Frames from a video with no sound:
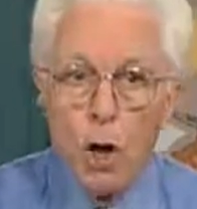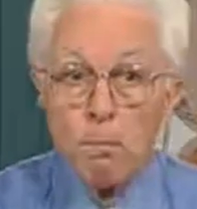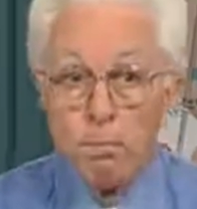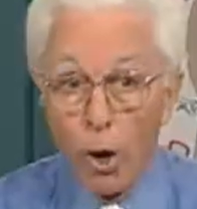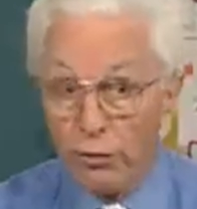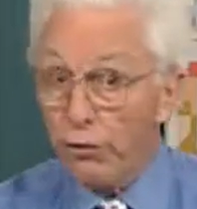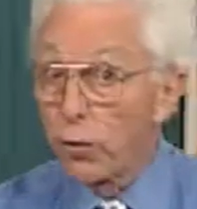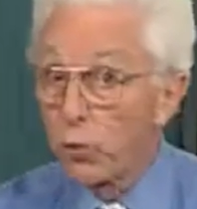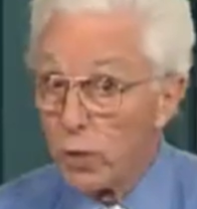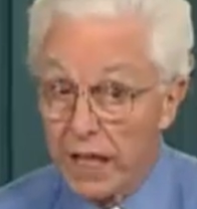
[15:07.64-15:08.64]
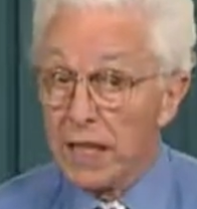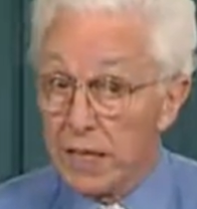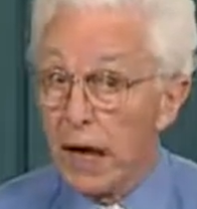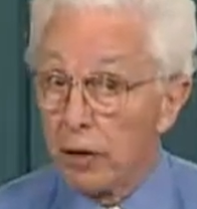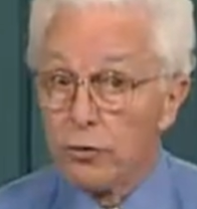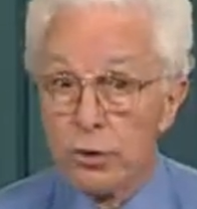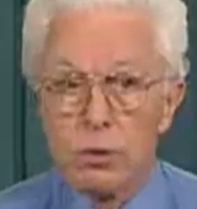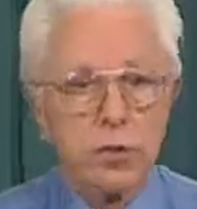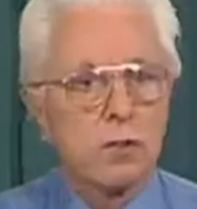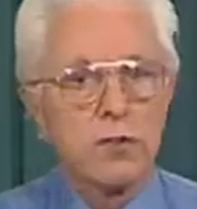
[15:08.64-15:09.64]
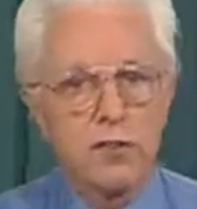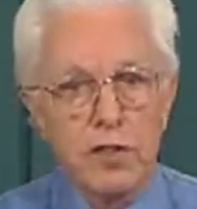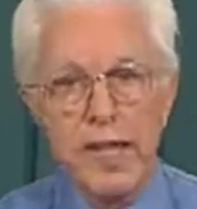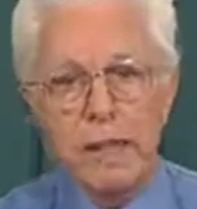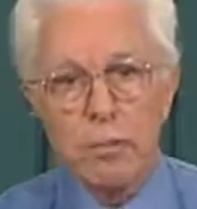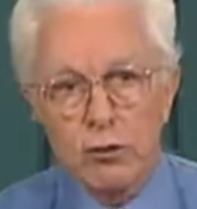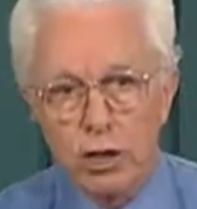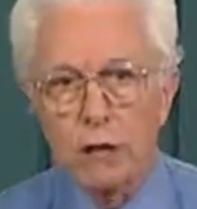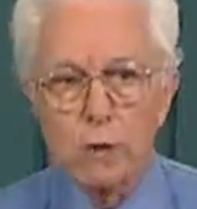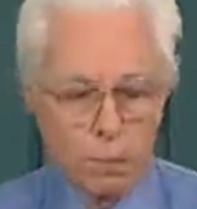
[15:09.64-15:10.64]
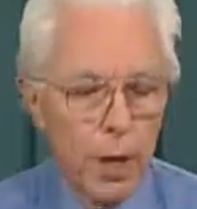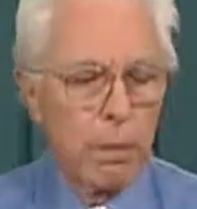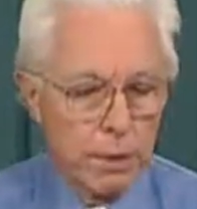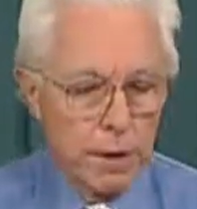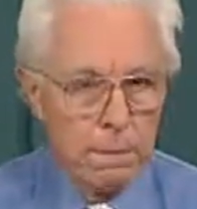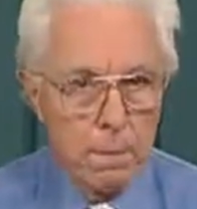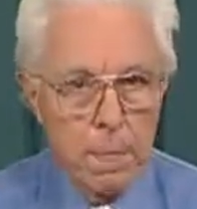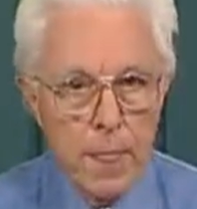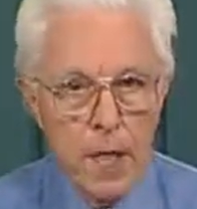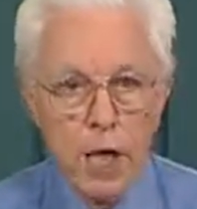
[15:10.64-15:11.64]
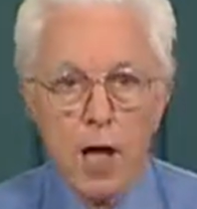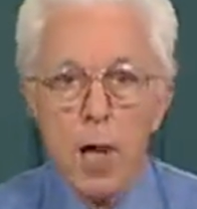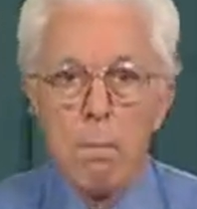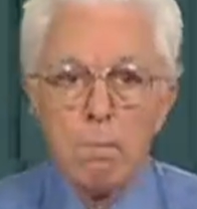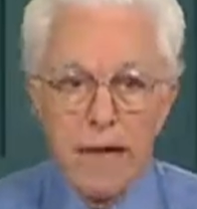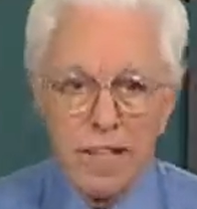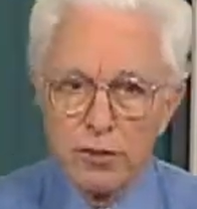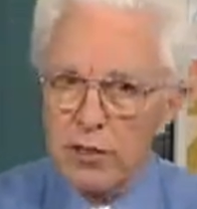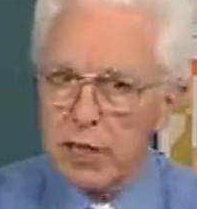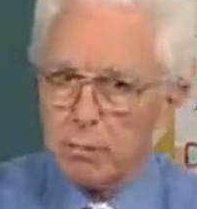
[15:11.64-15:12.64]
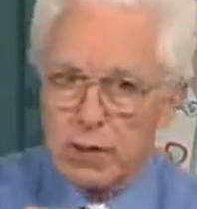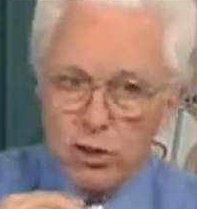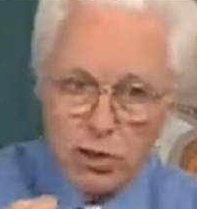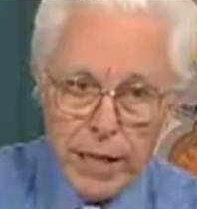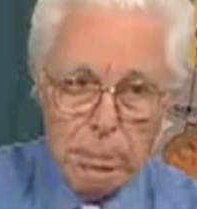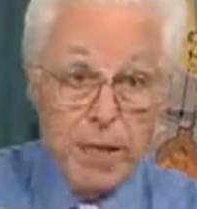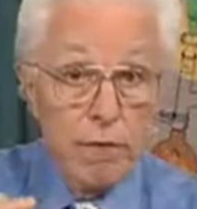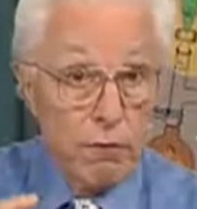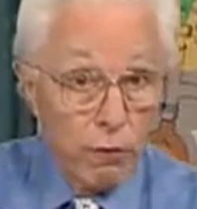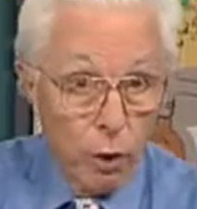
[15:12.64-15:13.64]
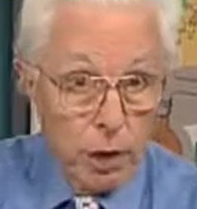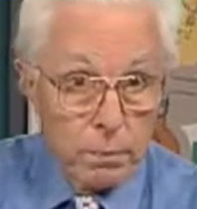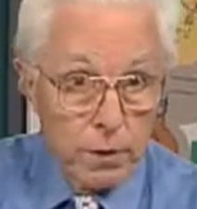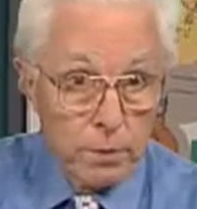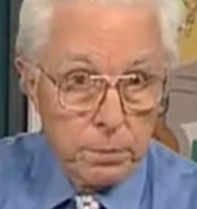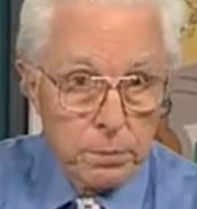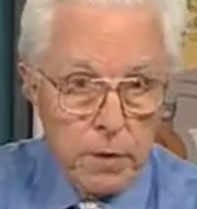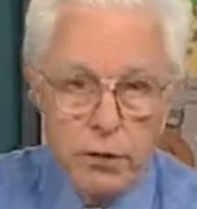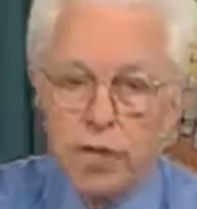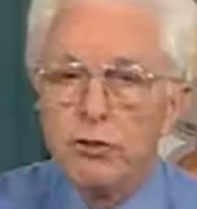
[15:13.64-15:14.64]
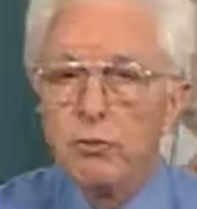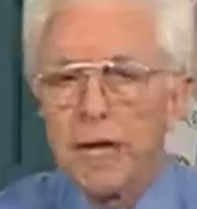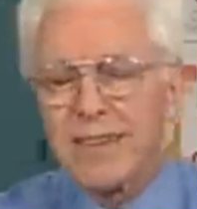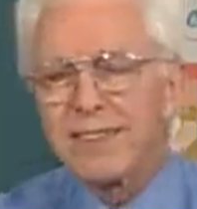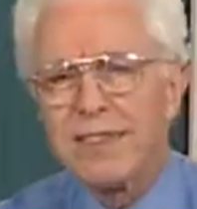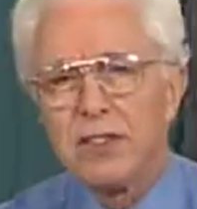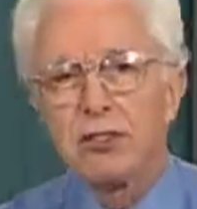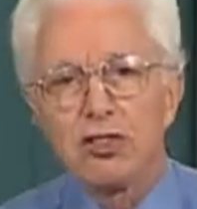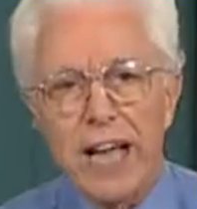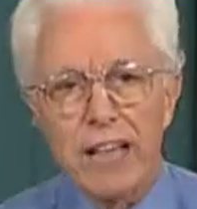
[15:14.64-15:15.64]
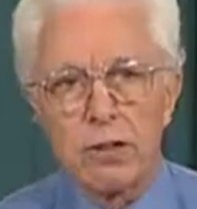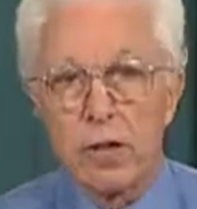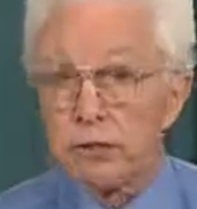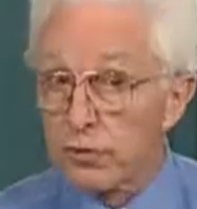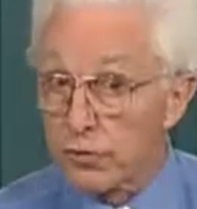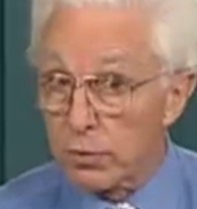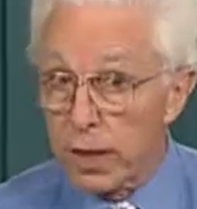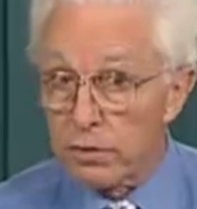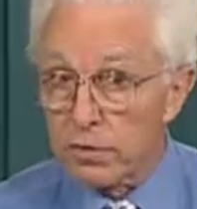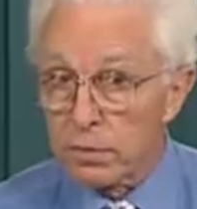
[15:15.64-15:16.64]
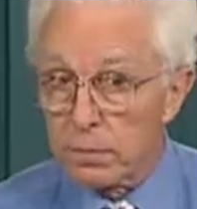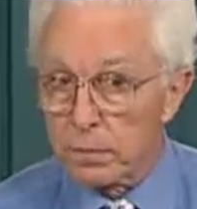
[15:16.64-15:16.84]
Both really are due to the same general property. Metals can be shaped and formed. They do not tend to shatter under stress.